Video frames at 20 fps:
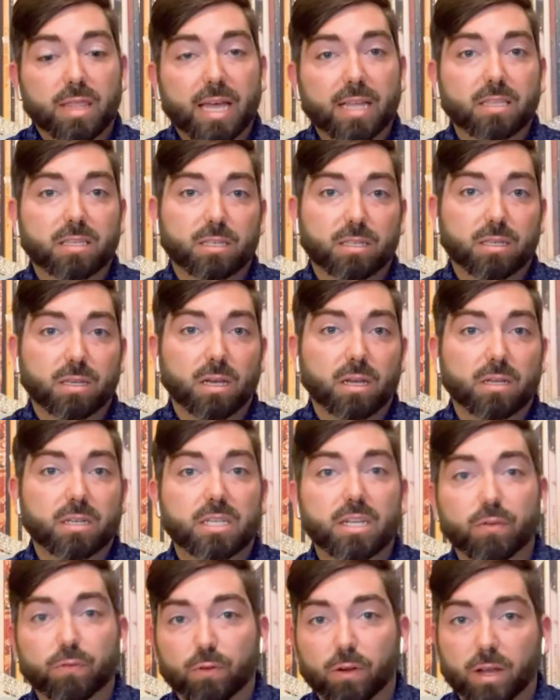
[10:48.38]
that's a
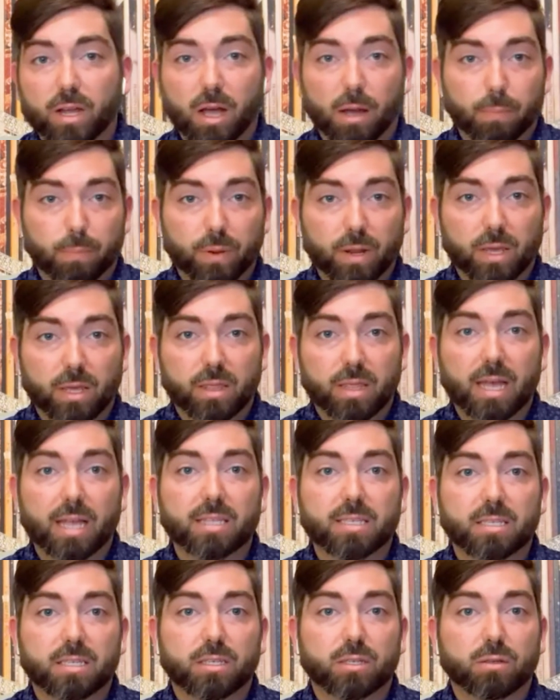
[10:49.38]
different company.
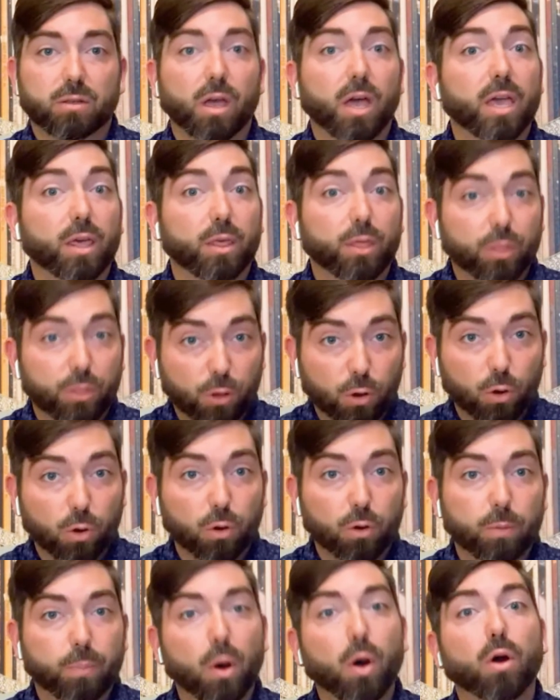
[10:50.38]
That's a
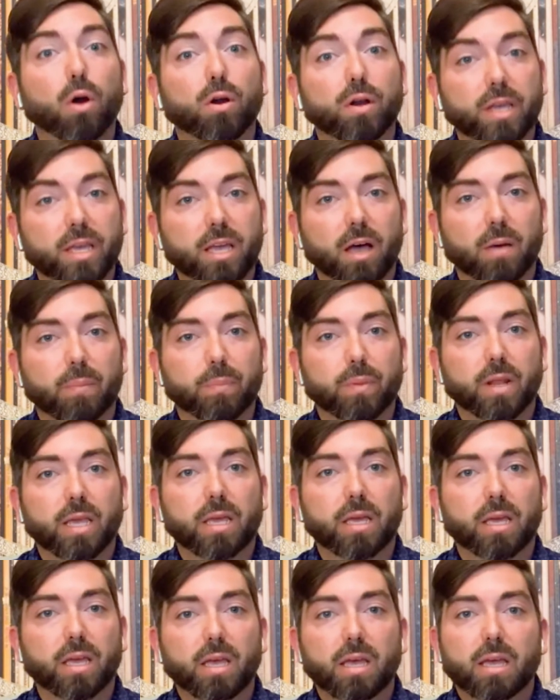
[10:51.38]
third party
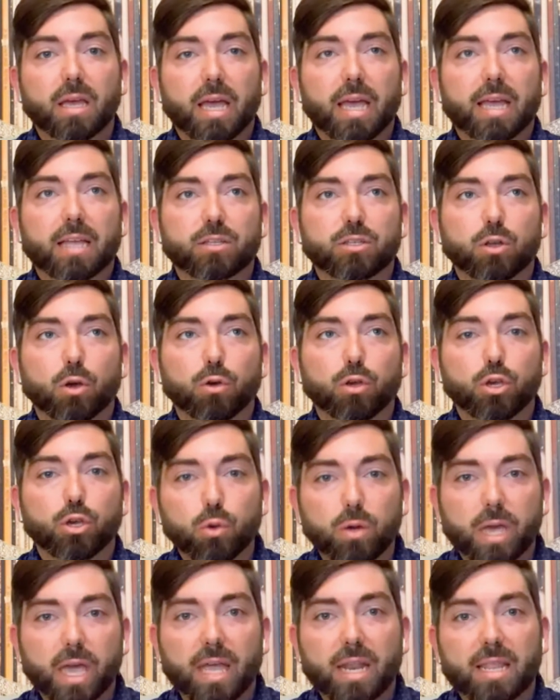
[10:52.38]
company. And so
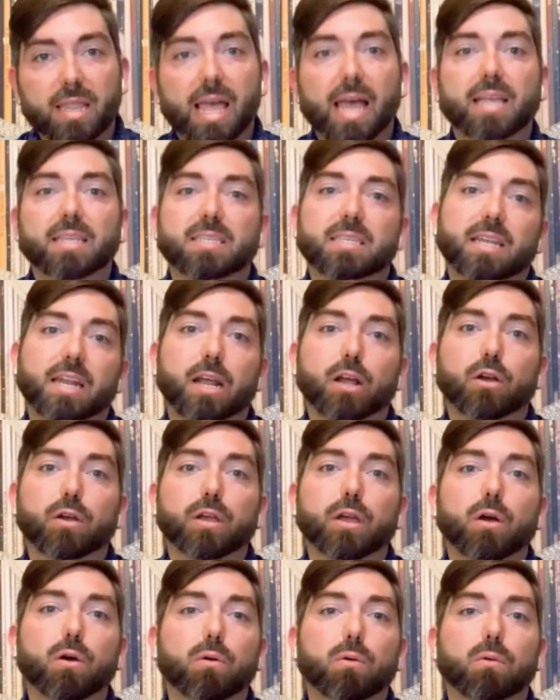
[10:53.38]
you can, in that
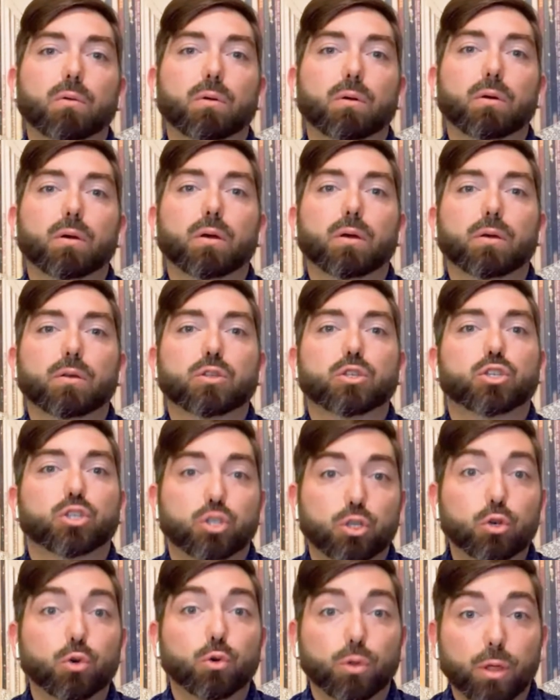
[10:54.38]
scenario,
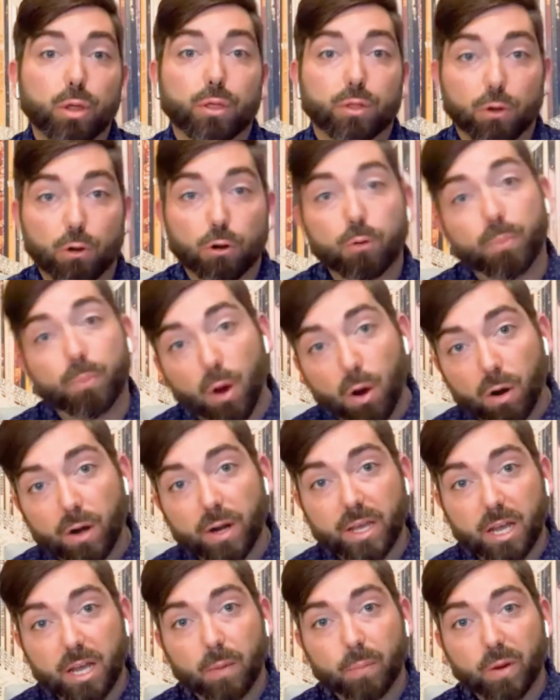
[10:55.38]
sue the third
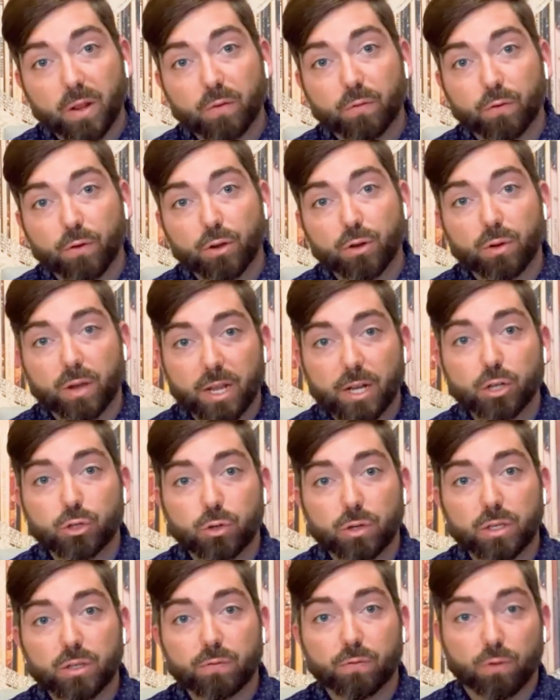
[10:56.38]
party company for your
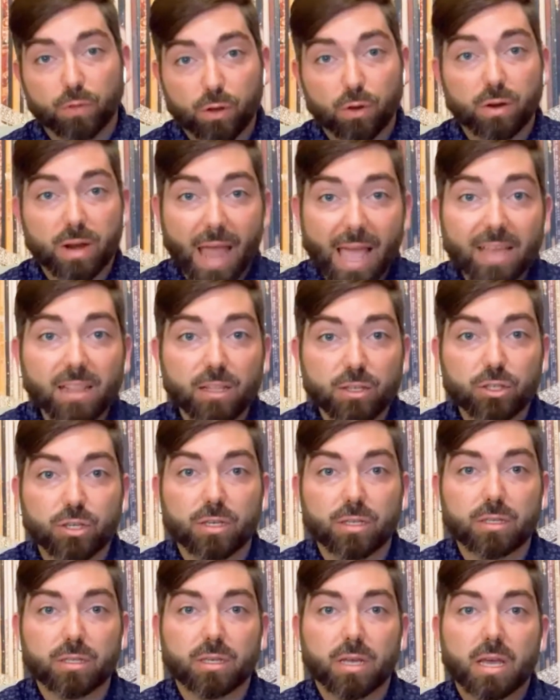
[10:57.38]
injuries, for their
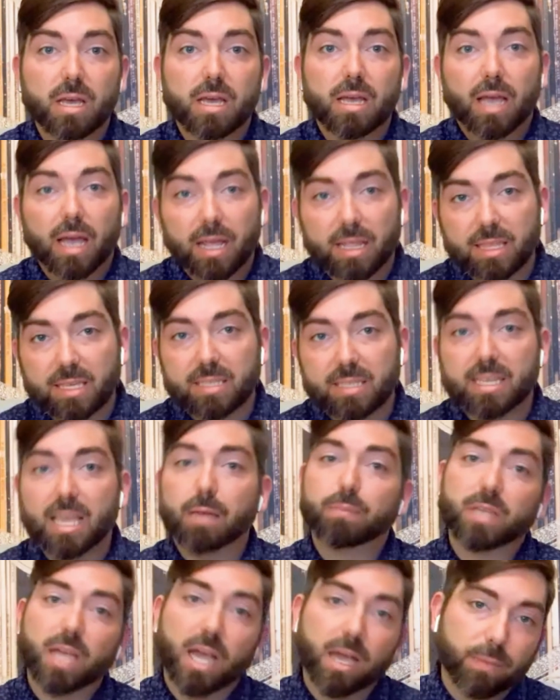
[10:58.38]
negligence, and at the
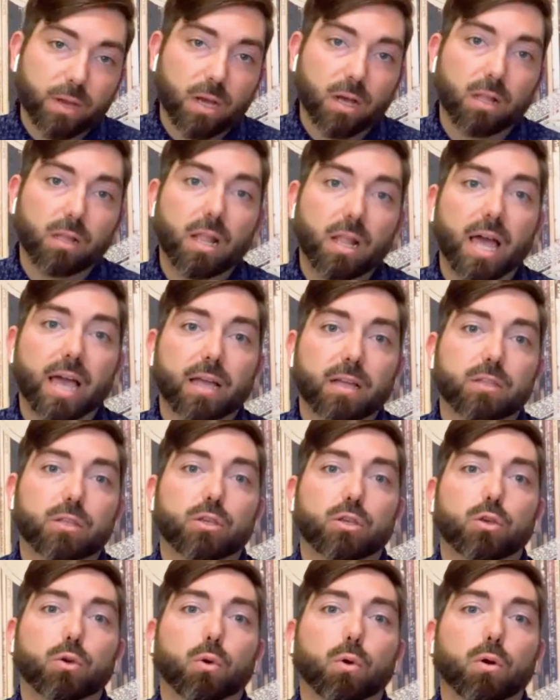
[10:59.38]
same time
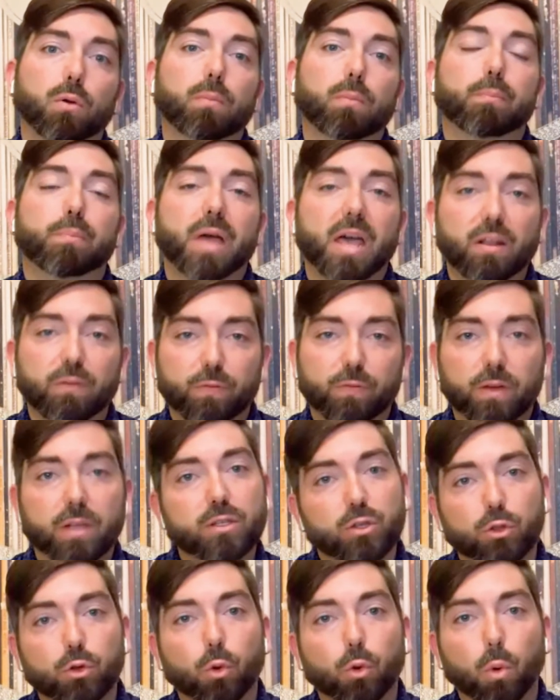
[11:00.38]
collect your
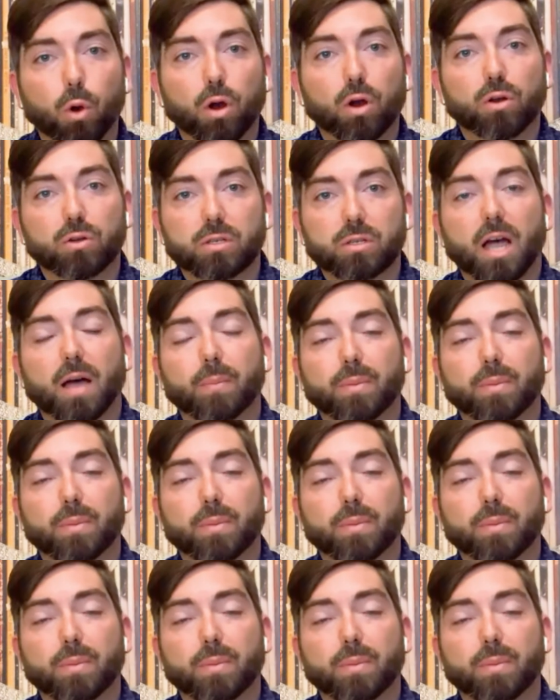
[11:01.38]
benefits through workers'